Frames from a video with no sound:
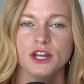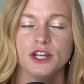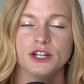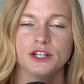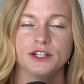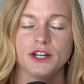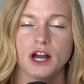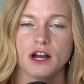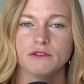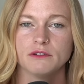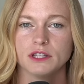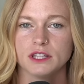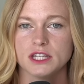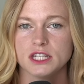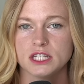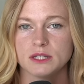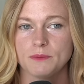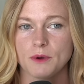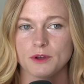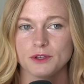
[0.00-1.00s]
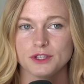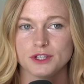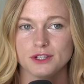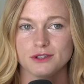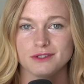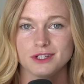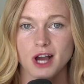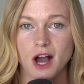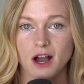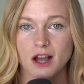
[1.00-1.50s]
You're not really supposed
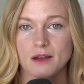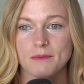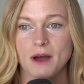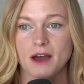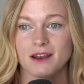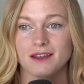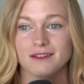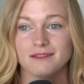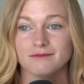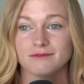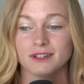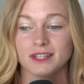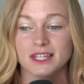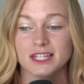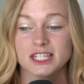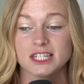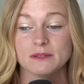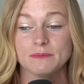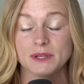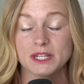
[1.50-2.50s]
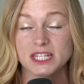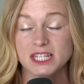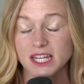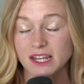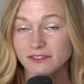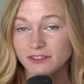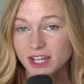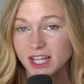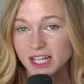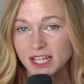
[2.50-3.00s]
to talk about it really
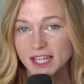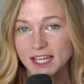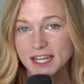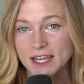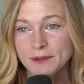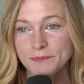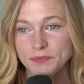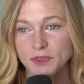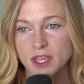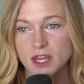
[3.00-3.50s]
specifically.